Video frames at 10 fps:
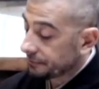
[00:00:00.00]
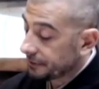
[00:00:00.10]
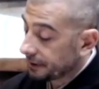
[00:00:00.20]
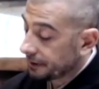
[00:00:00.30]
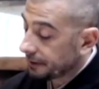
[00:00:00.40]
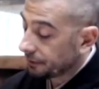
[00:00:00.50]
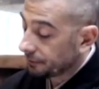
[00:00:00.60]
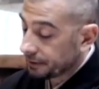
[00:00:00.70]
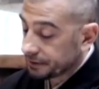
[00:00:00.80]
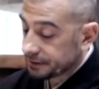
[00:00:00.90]
of thinking
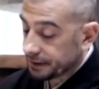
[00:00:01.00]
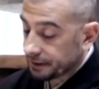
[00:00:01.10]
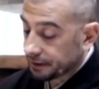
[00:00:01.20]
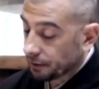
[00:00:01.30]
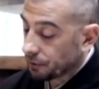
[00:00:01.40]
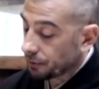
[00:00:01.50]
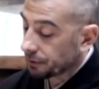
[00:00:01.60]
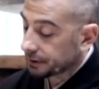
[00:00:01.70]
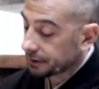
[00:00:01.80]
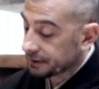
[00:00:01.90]
or understanding
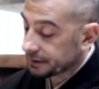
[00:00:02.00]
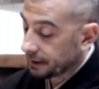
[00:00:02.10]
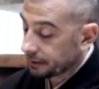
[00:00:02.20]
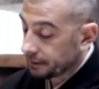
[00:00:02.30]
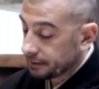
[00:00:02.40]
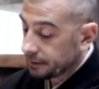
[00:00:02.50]
according to Zen.